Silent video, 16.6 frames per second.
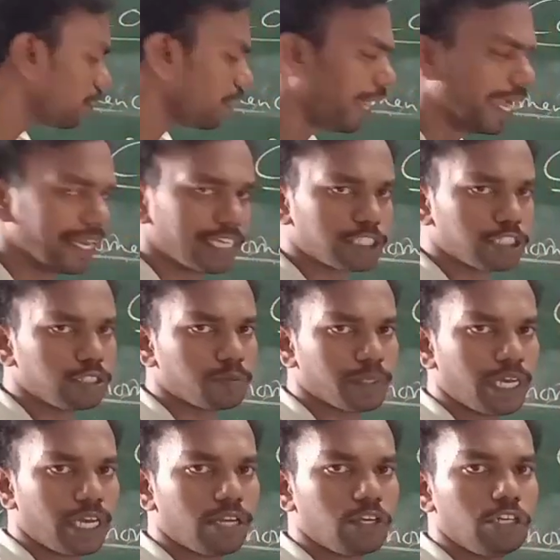ionization
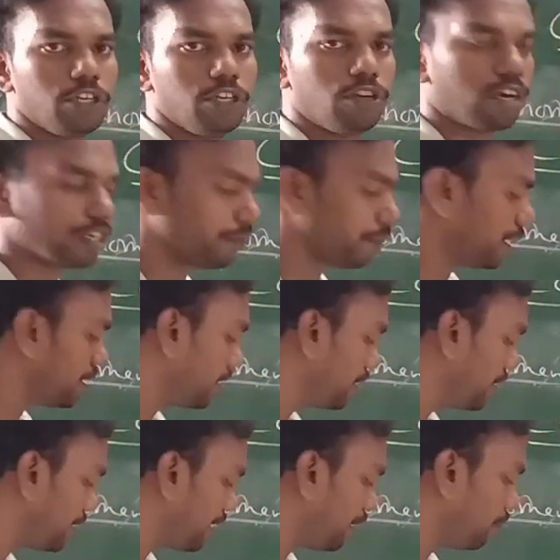sphere, you need not to
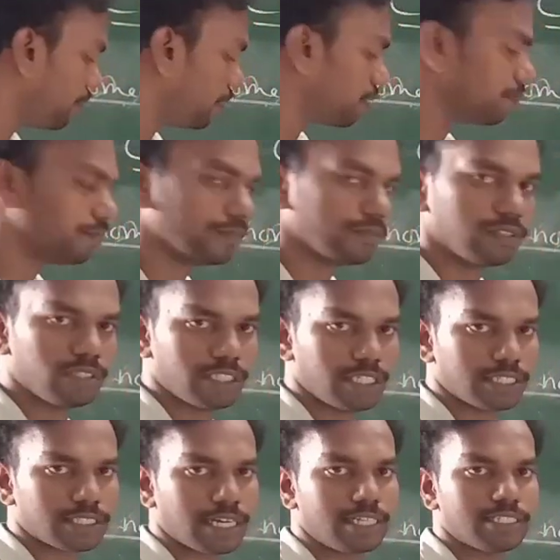mention this number. You
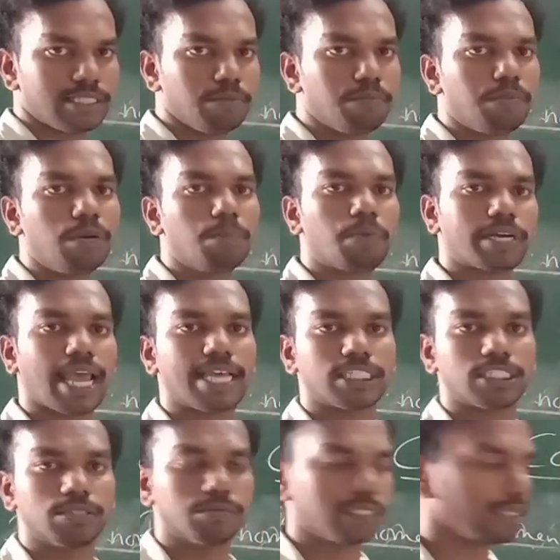just write simple
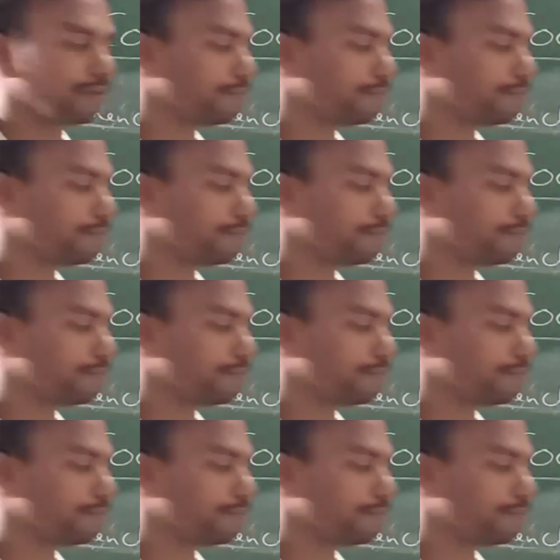potassium,